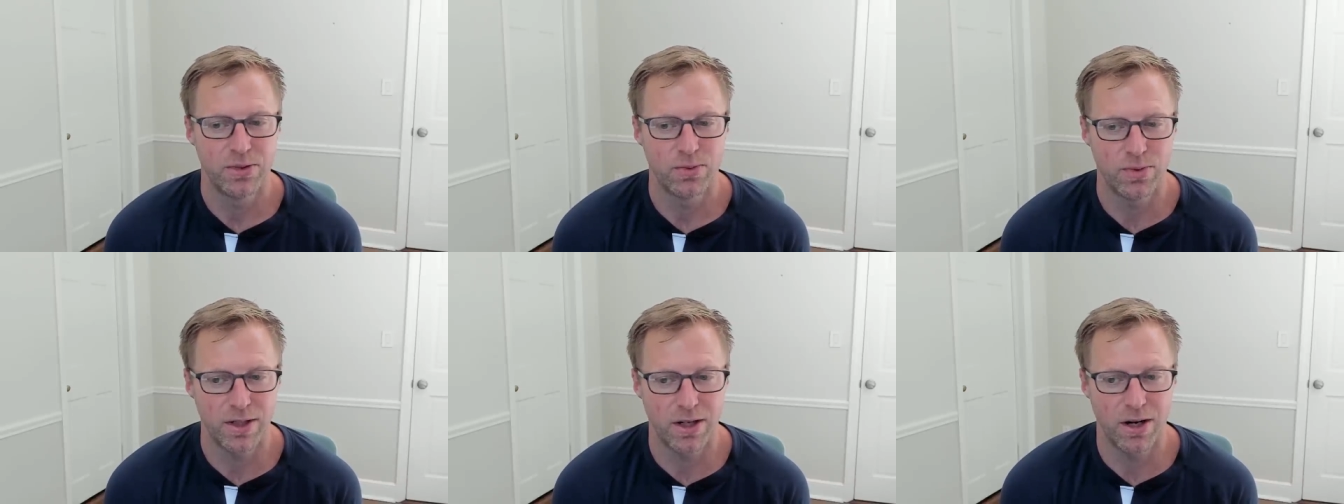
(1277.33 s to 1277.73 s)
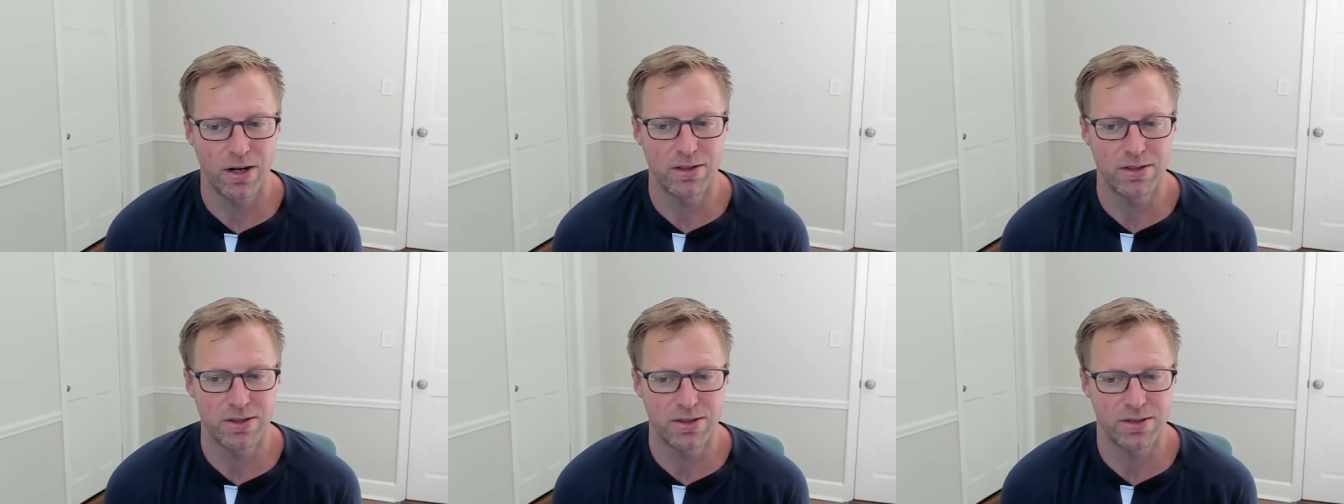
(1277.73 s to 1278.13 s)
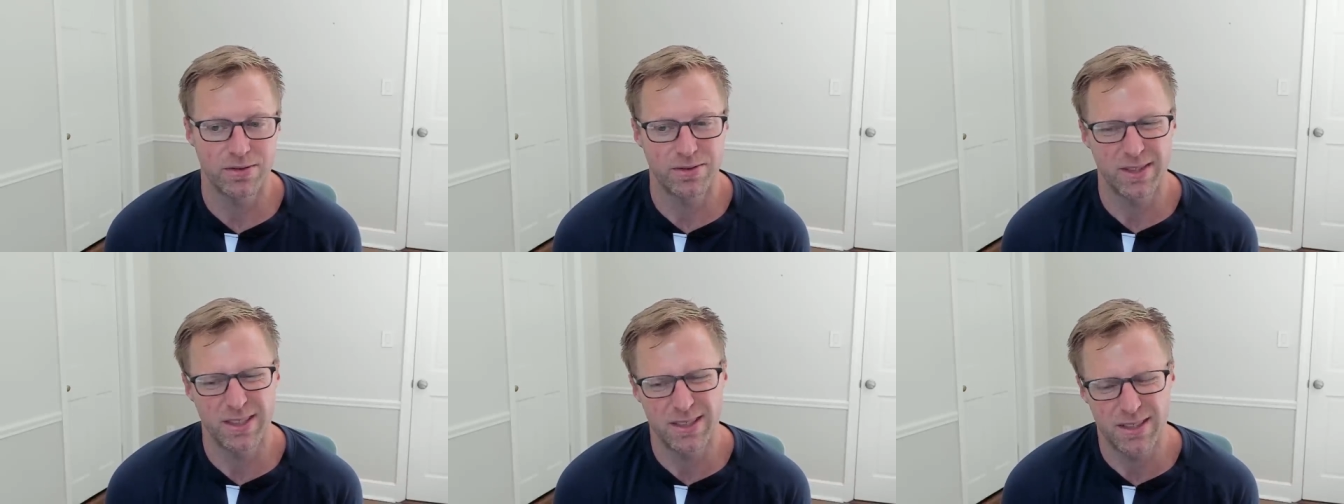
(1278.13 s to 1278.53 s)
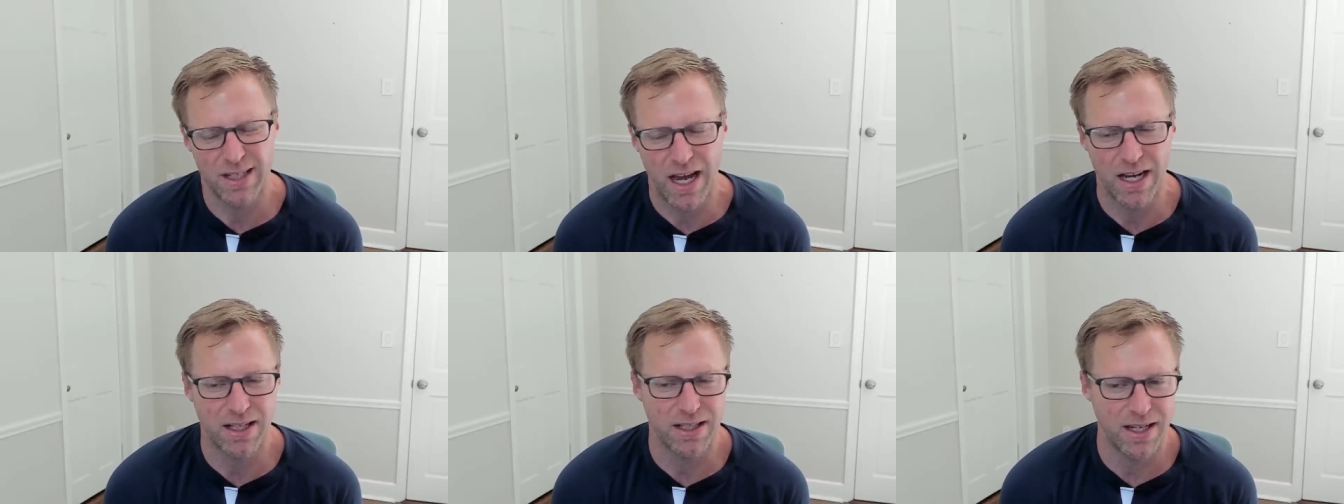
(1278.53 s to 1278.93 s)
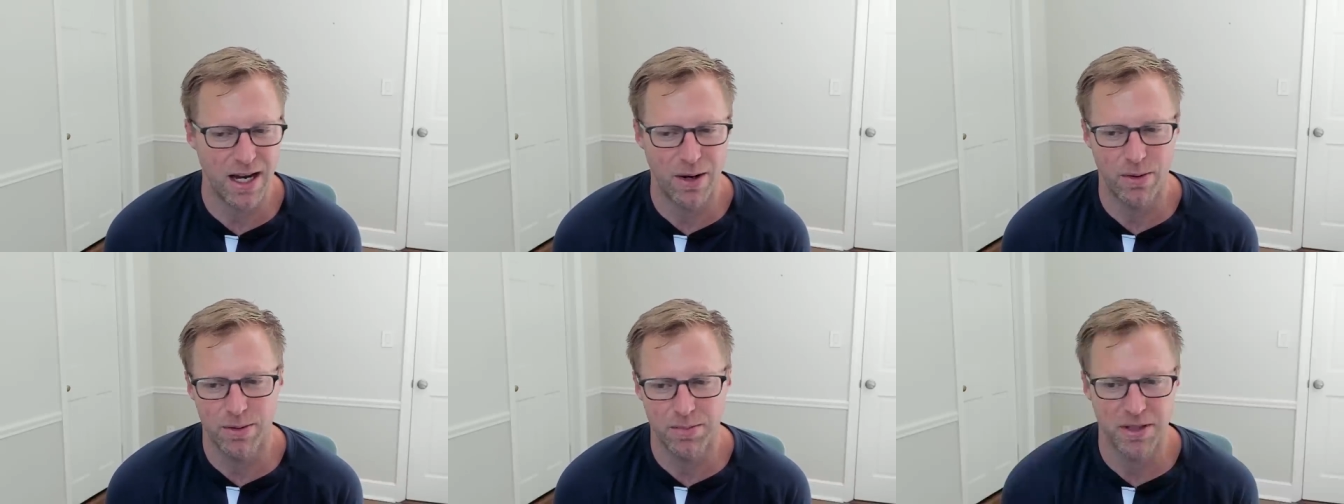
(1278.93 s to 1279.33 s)
regardless of exactly
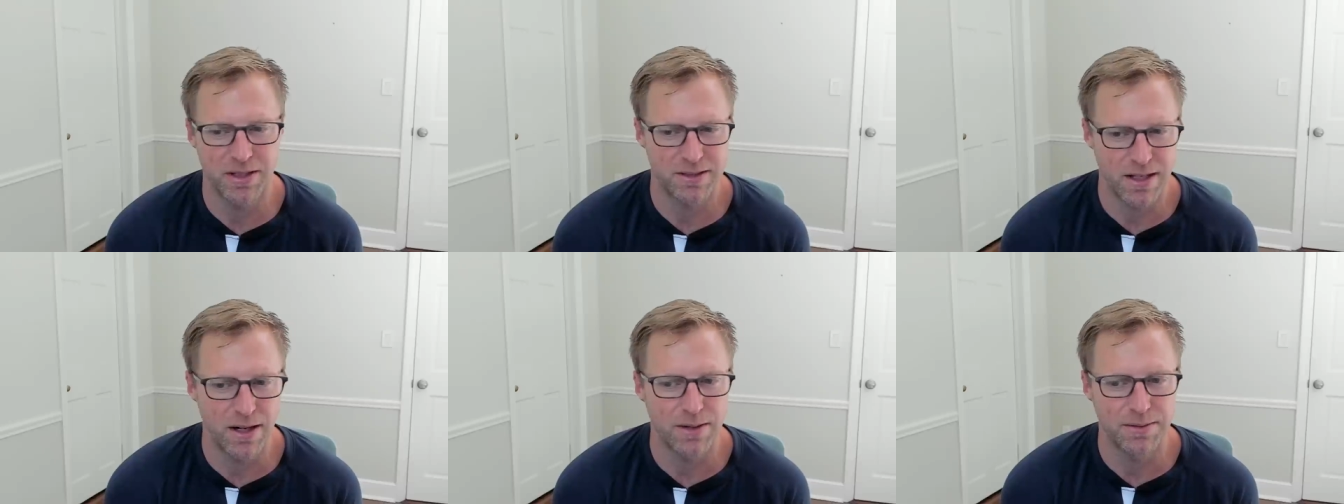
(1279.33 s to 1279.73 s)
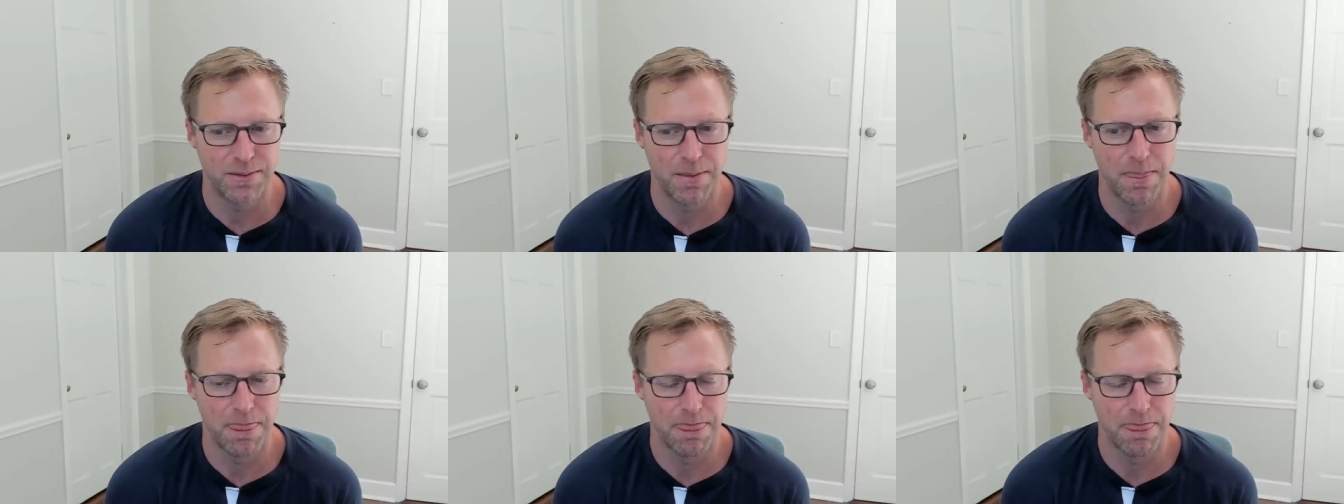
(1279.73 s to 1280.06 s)
how it plays out.